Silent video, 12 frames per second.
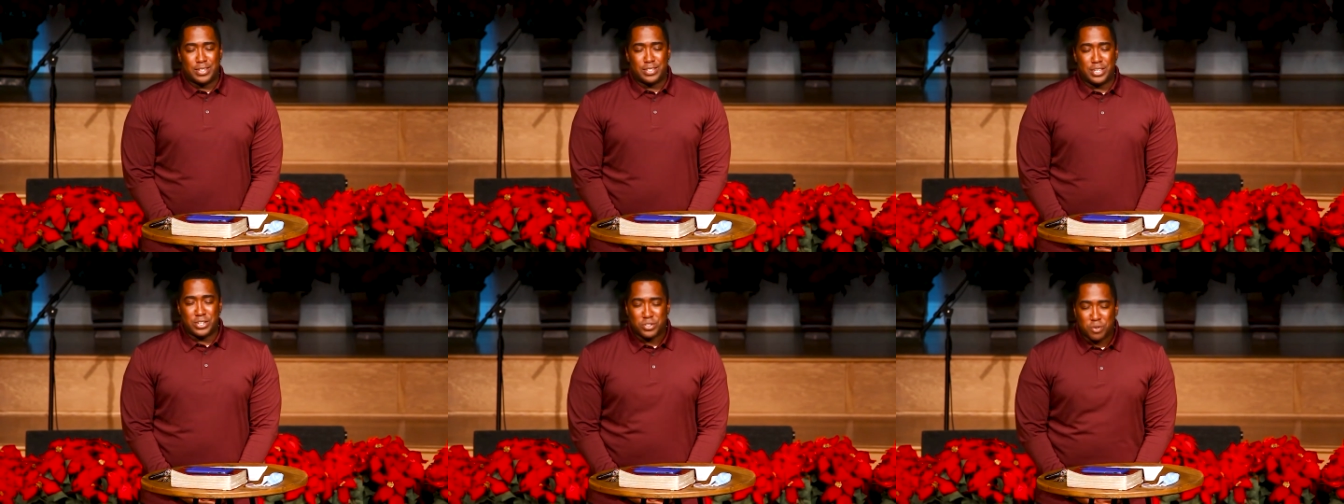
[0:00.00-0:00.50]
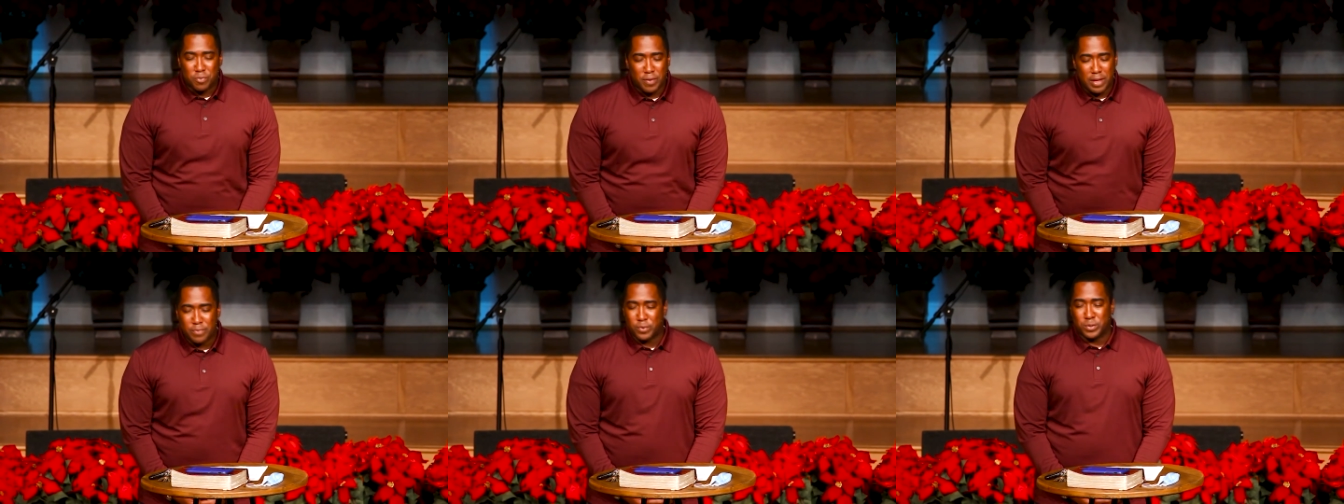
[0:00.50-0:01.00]
since you're
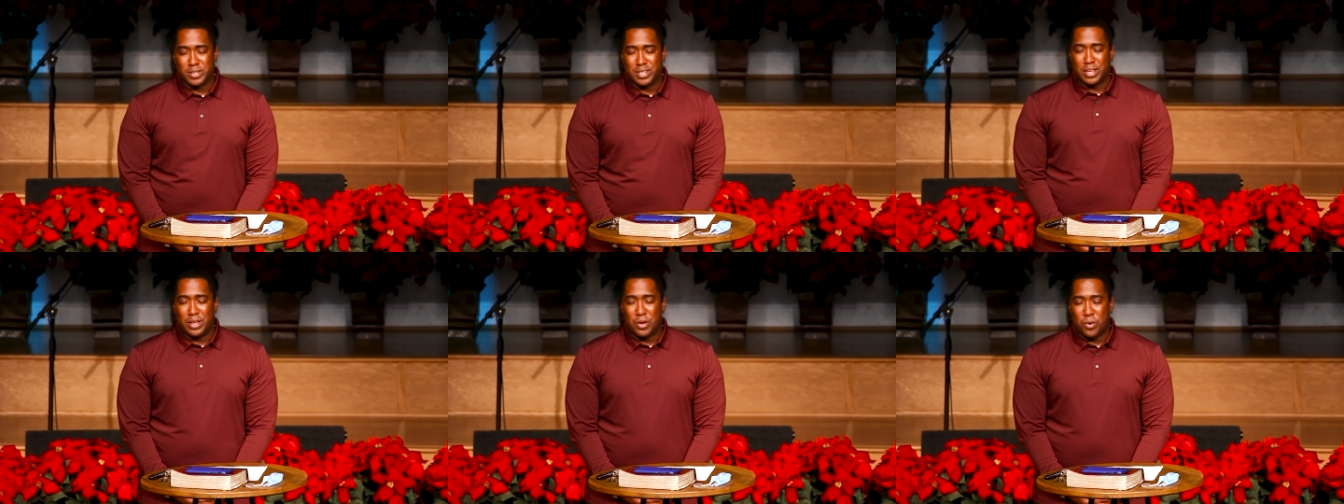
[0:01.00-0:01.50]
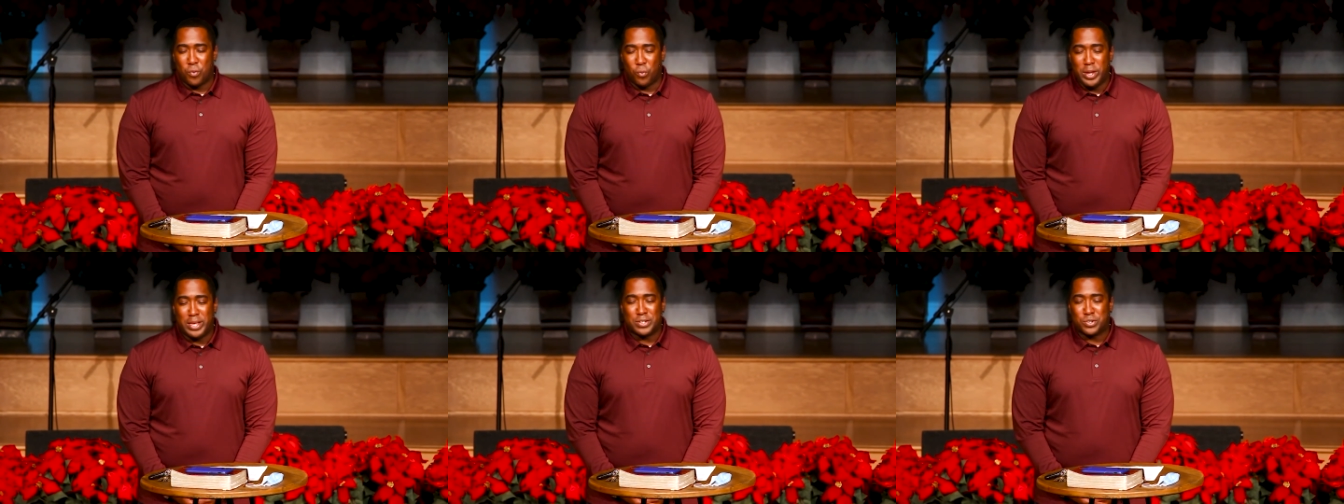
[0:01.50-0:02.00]
faithful,
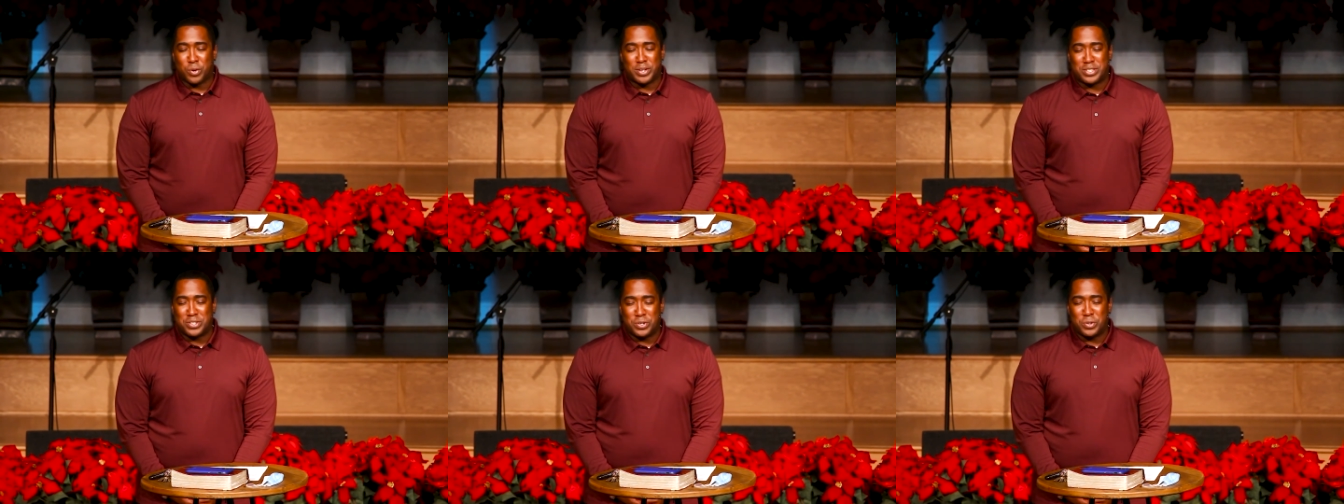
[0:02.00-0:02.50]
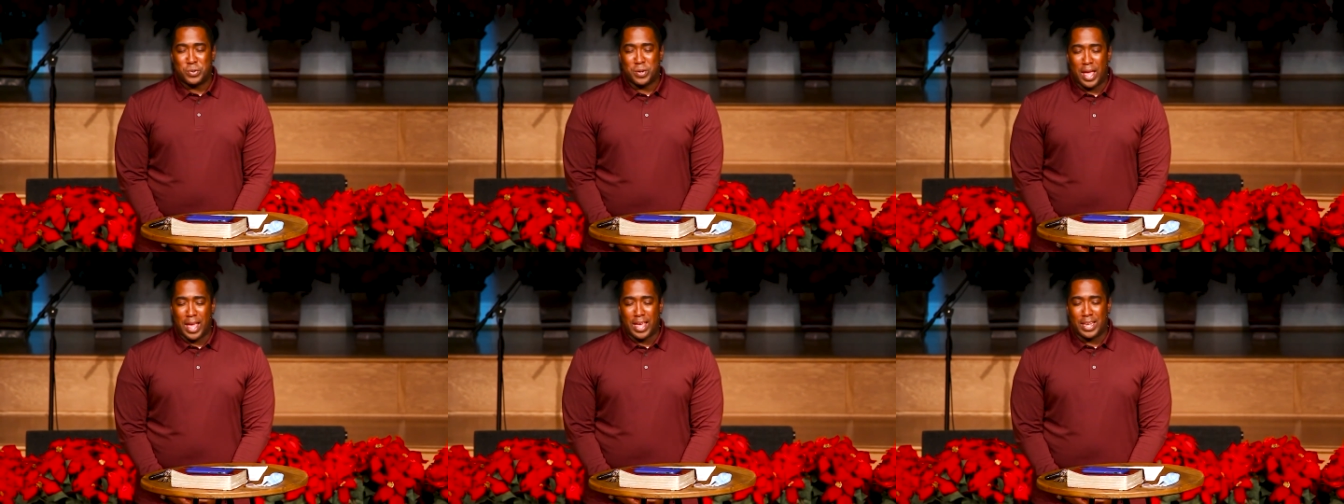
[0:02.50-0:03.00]
we can trust
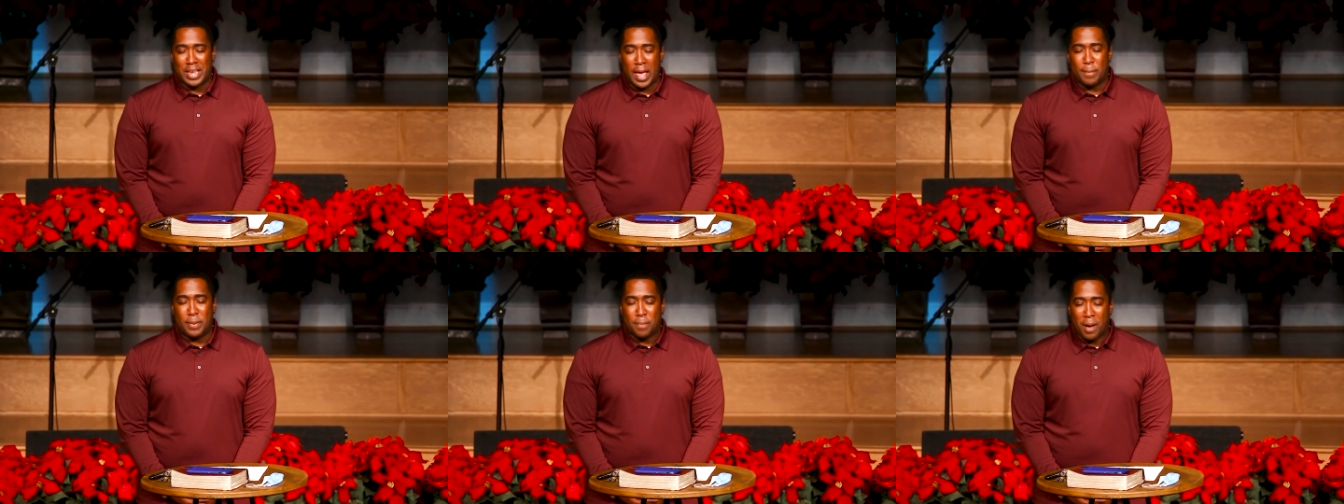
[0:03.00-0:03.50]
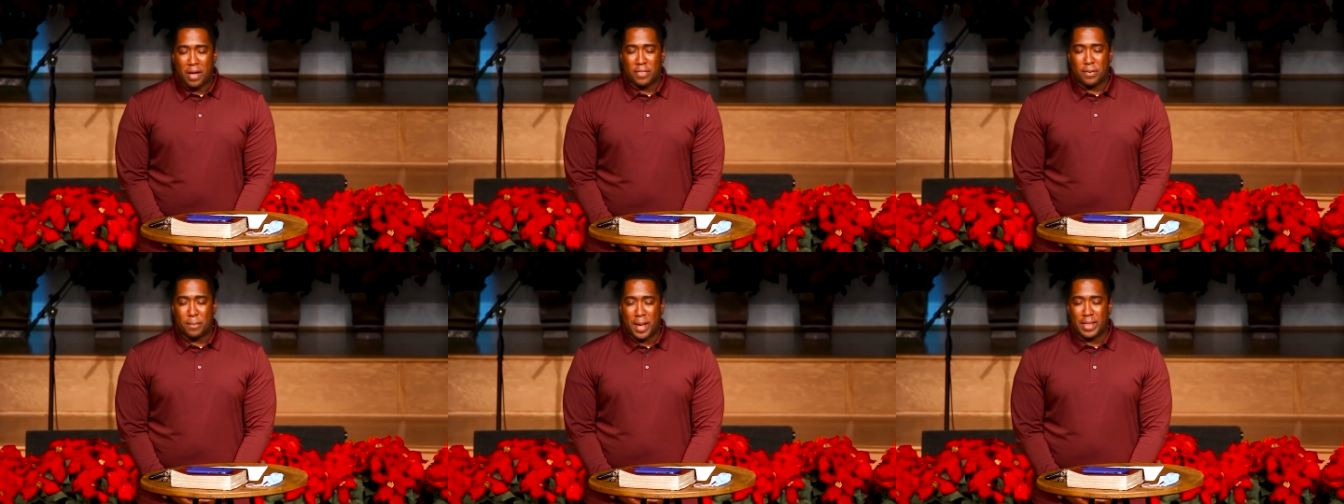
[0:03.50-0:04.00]
you and not be
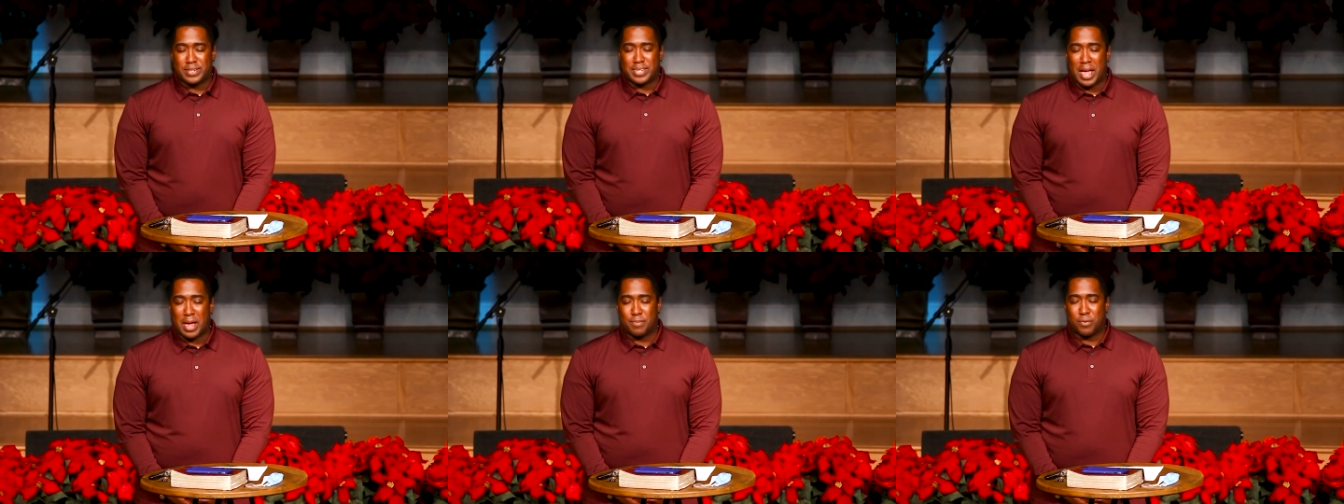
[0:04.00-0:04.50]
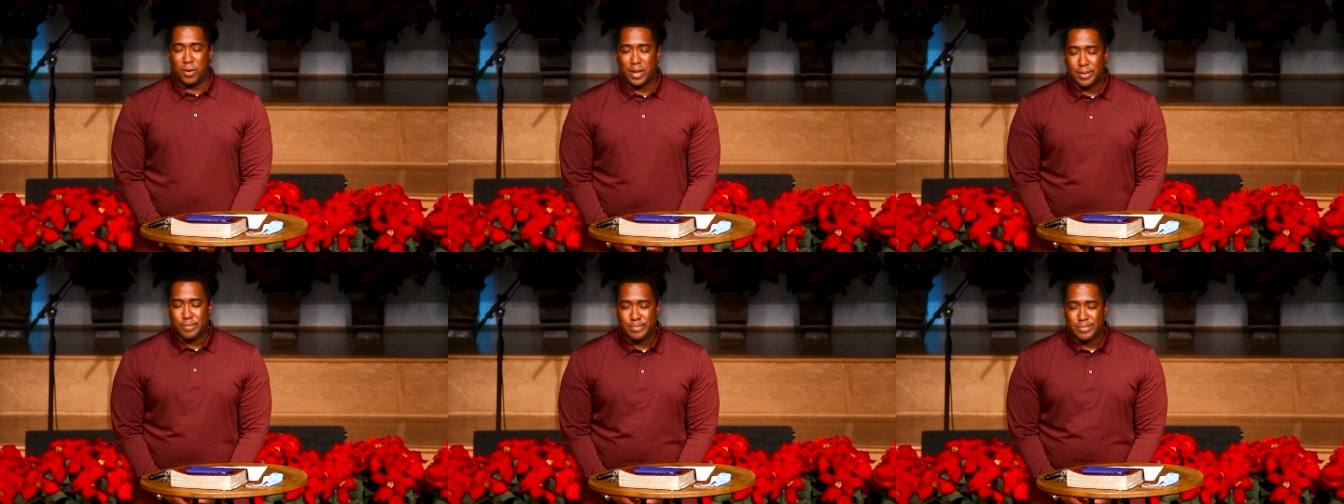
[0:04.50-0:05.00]
bothered by the time
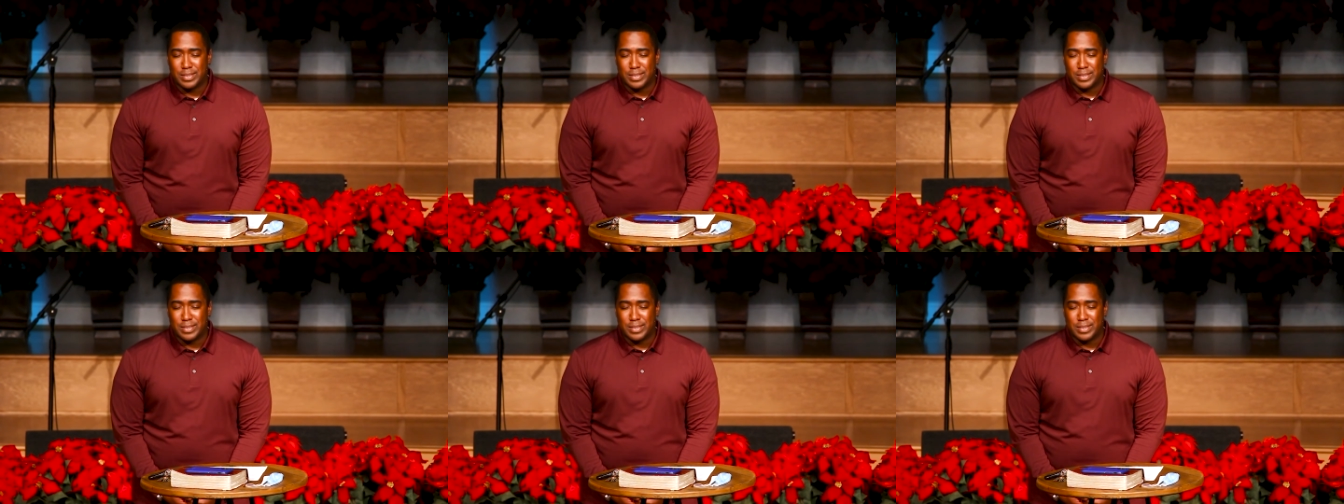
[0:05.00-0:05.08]
frame,